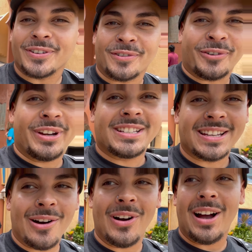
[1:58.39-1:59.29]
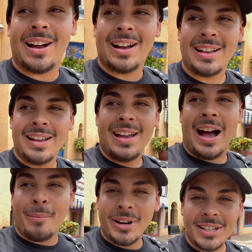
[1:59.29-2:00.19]
for free. So uh,
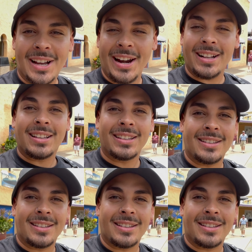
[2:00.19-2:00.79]
I'm gonna kind of